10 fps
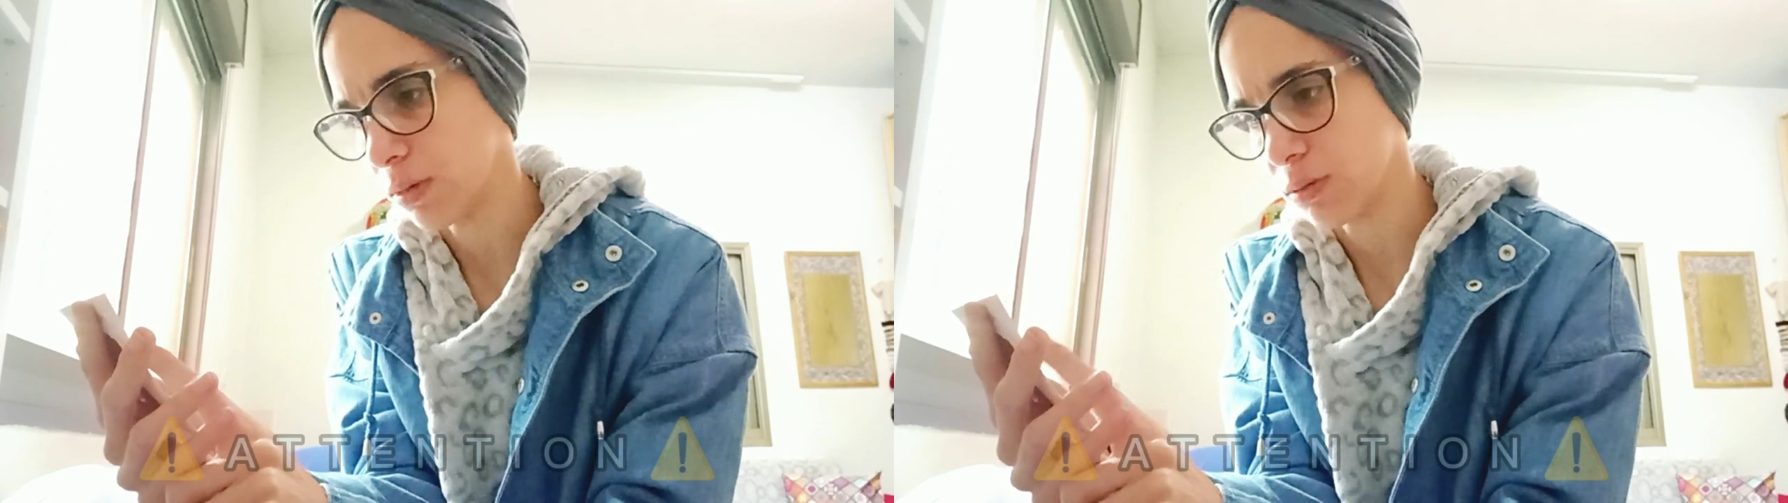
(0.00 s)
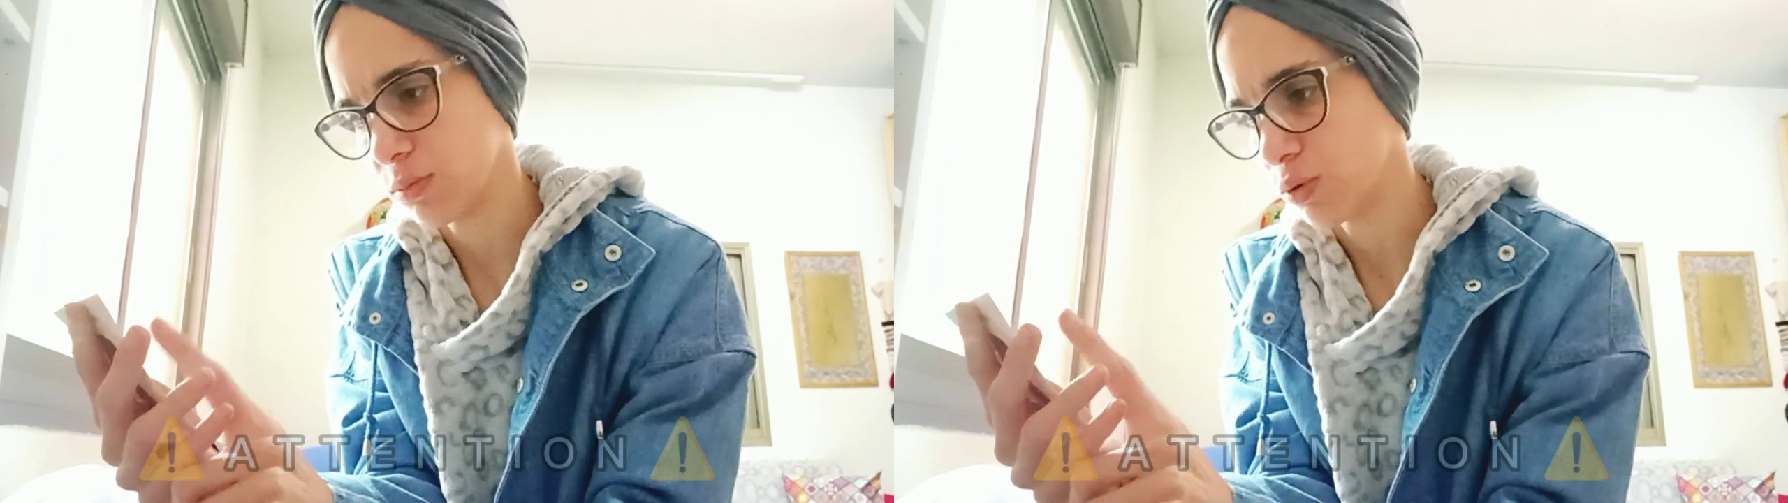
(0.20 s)
I'm
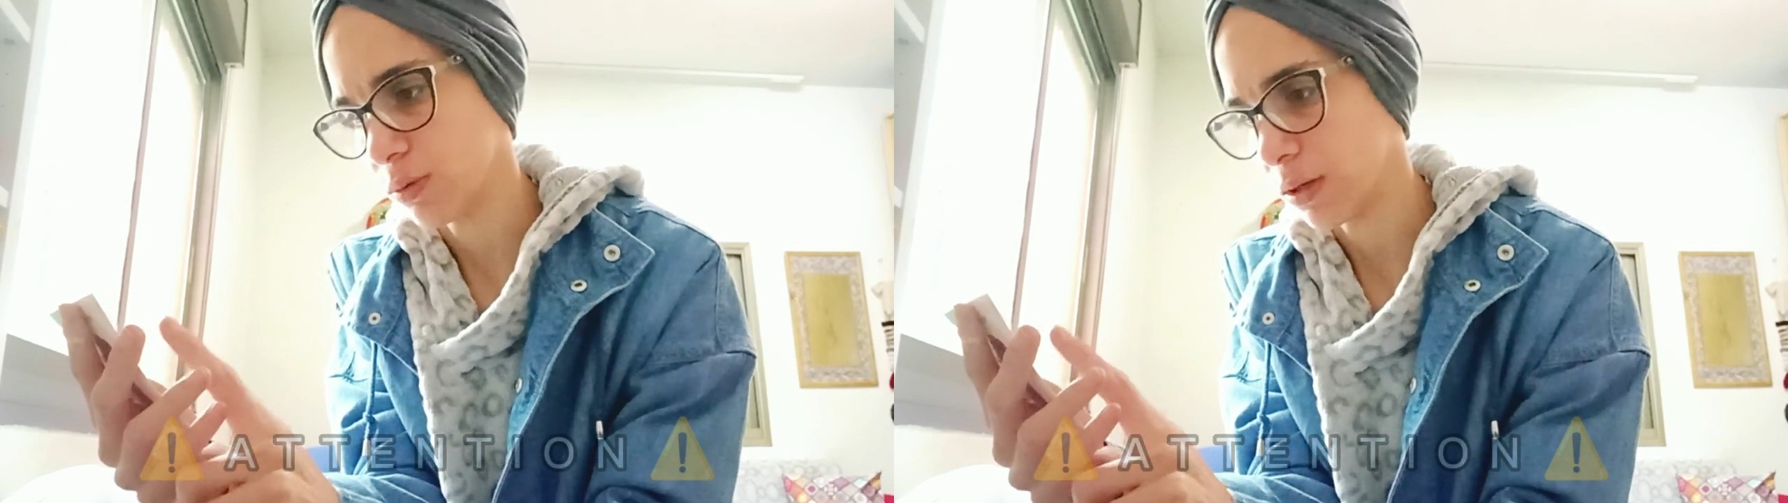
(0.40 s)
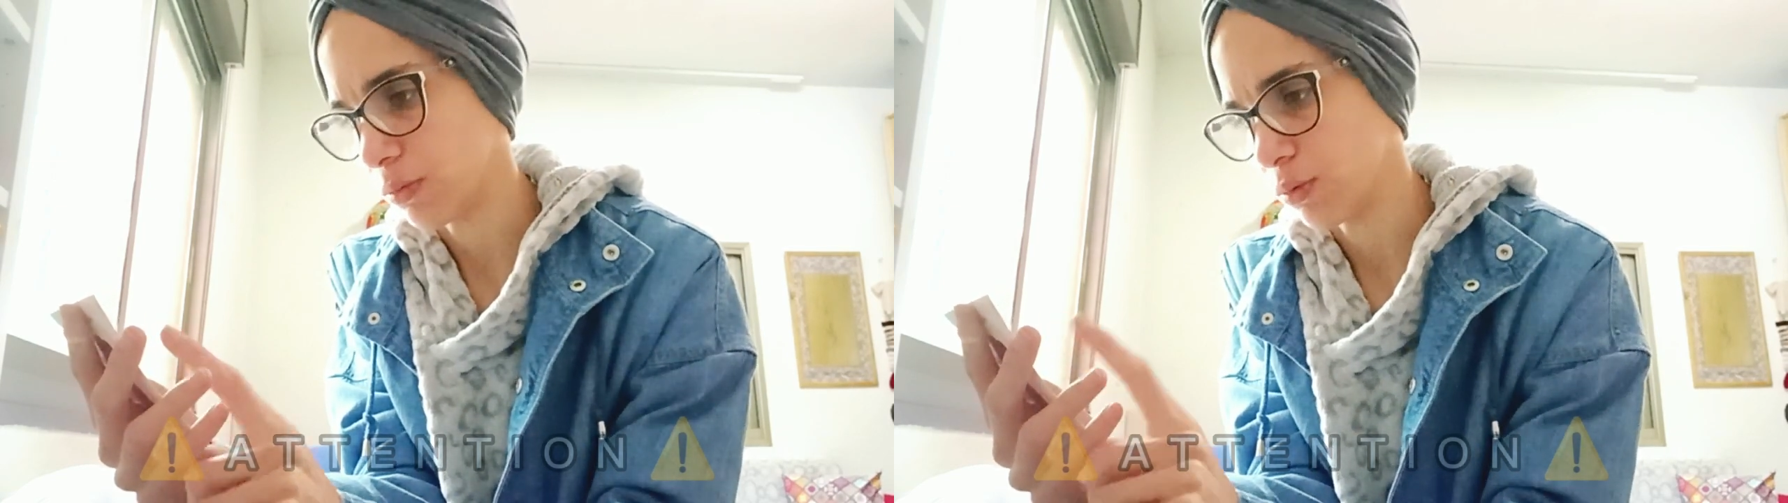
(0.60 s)
not sure
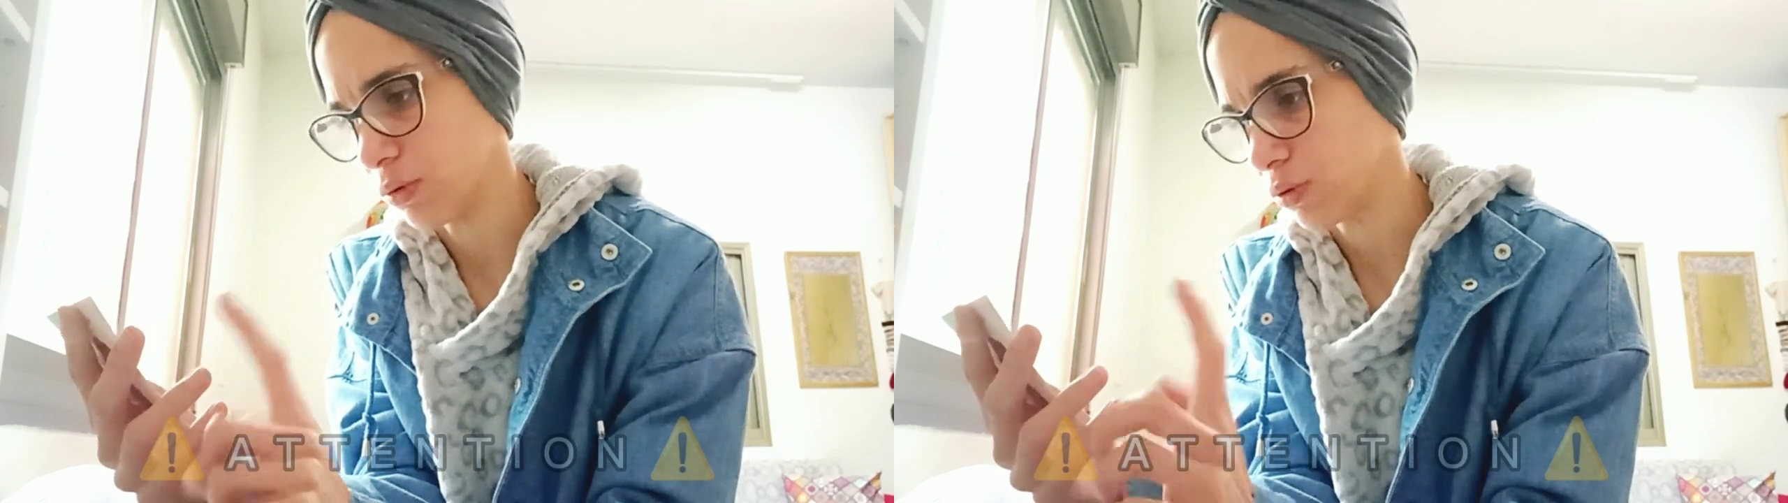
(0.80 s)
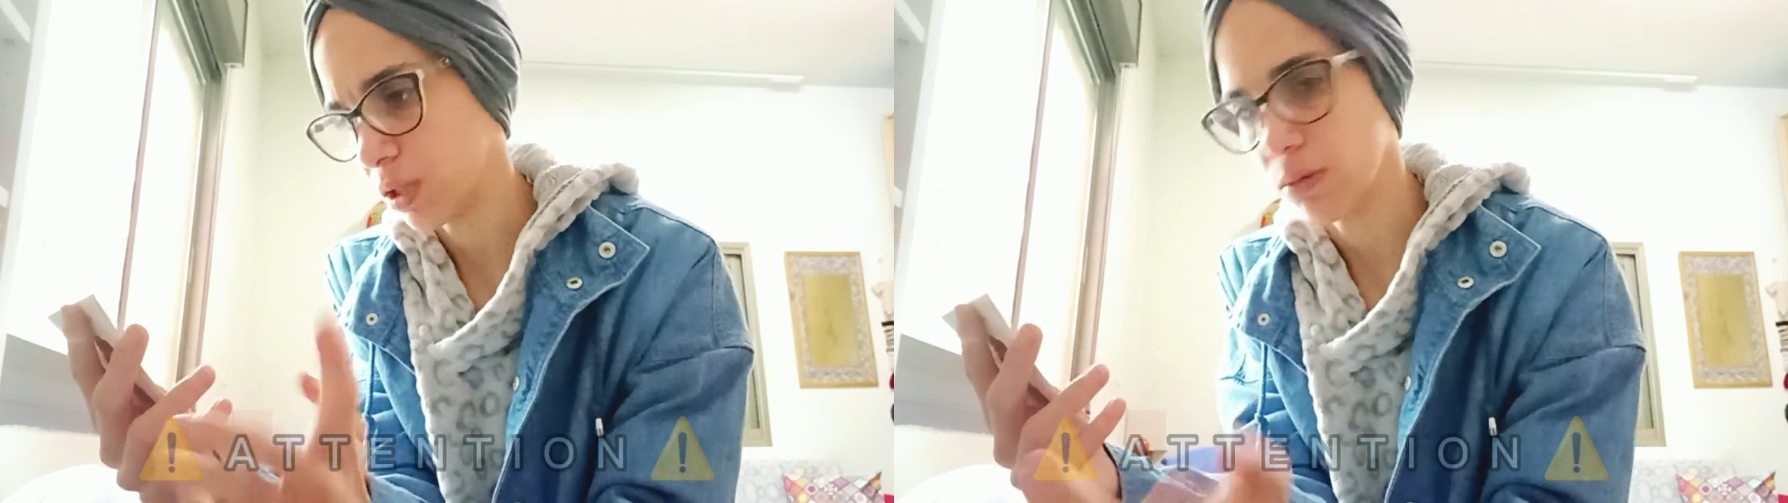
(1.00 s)
what I'm
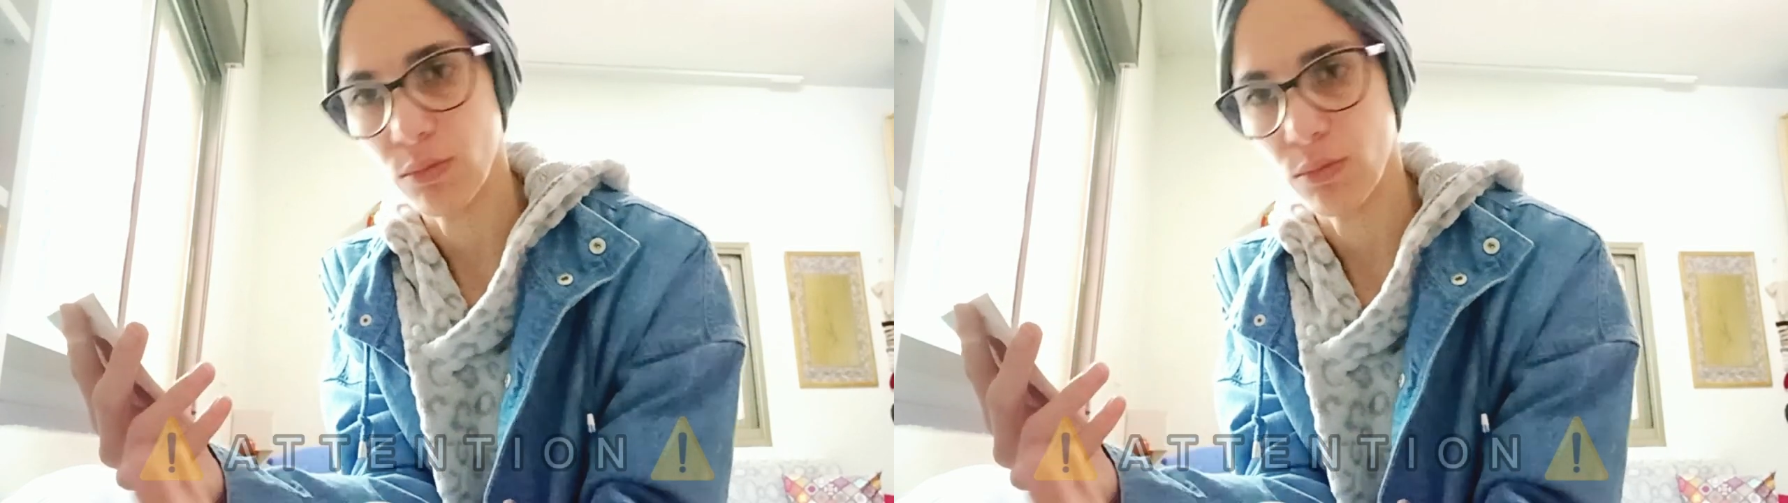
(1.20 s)
using,